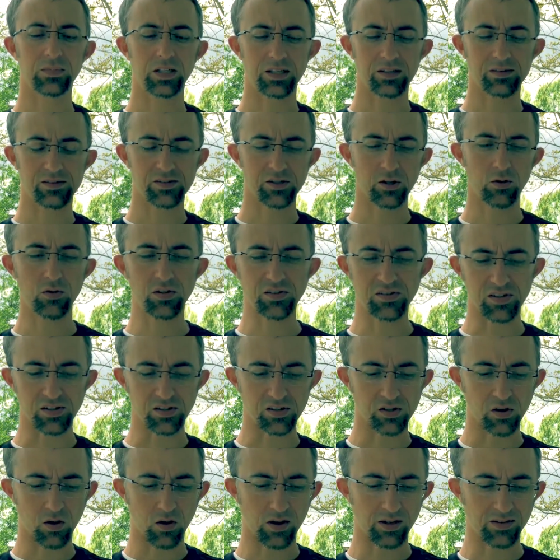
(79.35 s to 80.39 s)
As soon as the
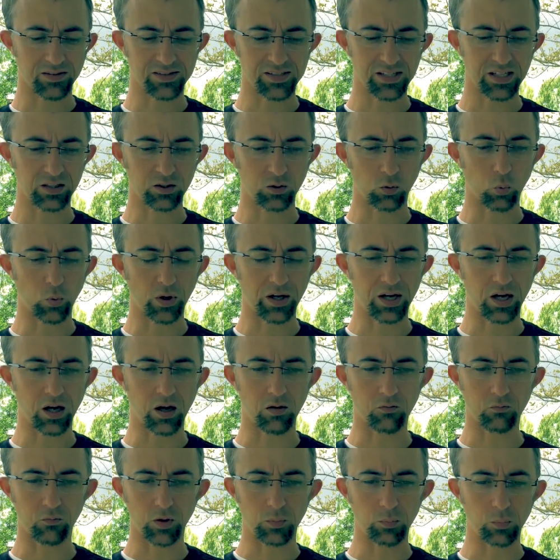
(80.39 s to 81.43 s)
starting signal went
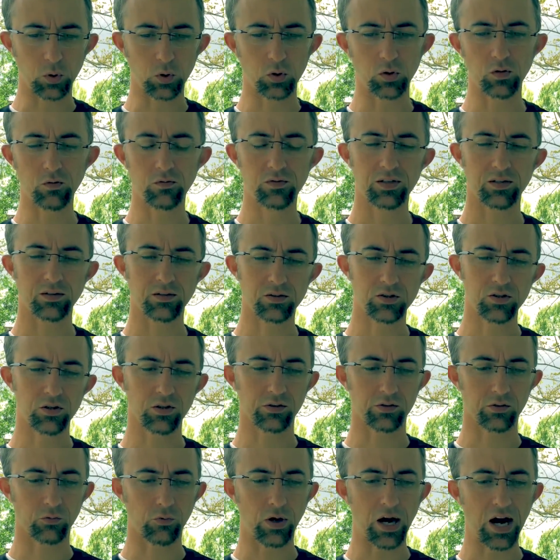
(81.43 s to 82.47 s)
off, we moved,
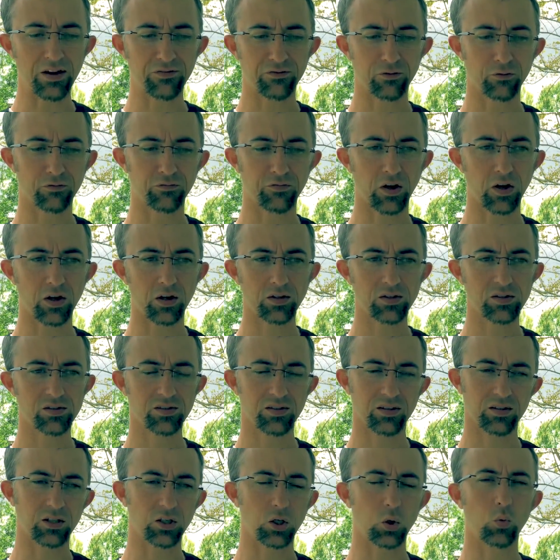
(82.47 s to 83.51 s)
took the rifle
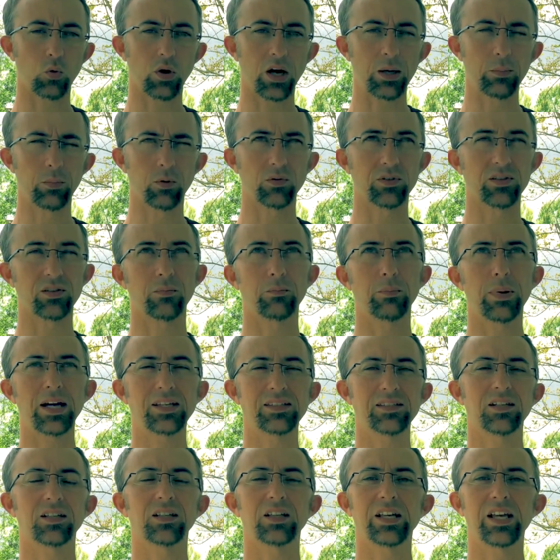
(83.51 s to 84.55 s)
first, and you were able to
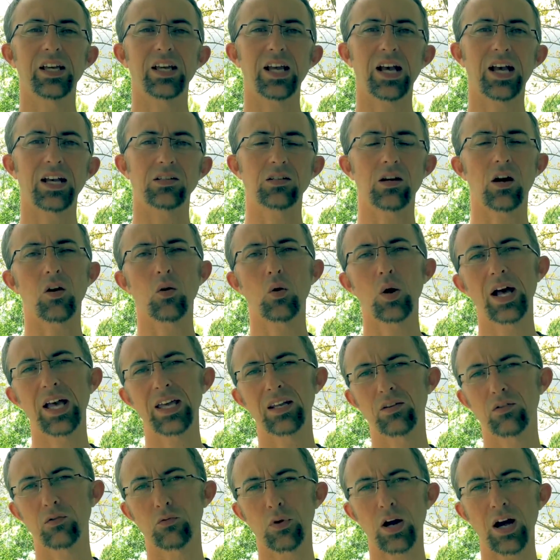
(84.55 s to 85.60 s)
basically engage all
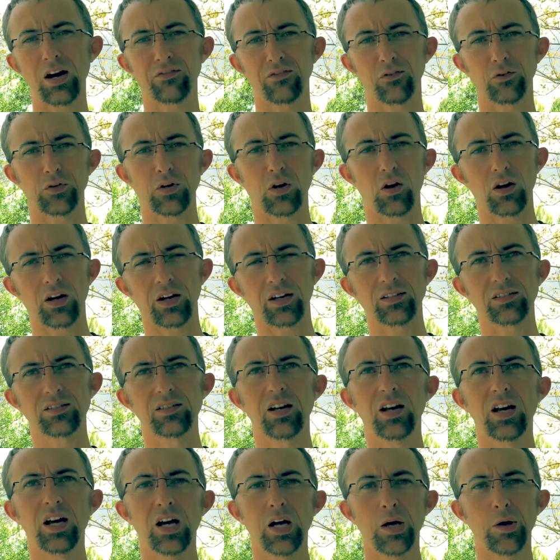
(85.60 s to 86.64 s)
8 of the rifle targets
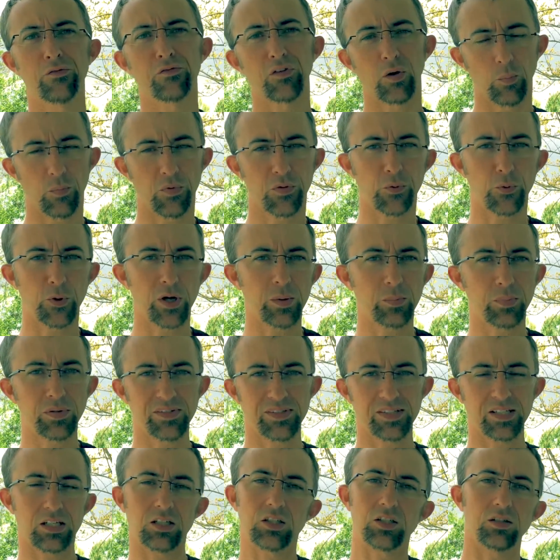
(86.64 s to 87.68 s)
from 3
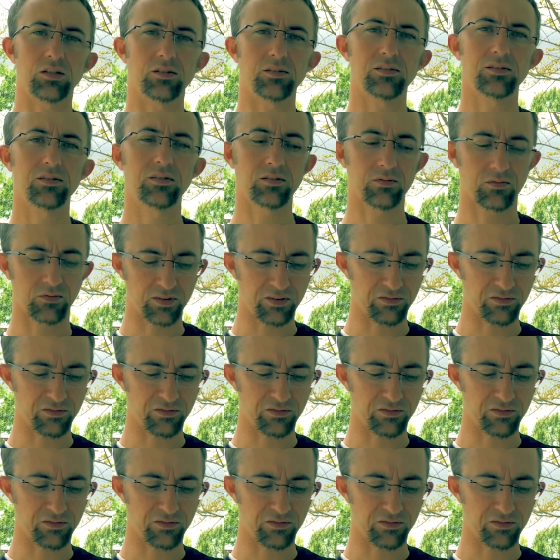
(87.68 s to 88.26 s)
positions.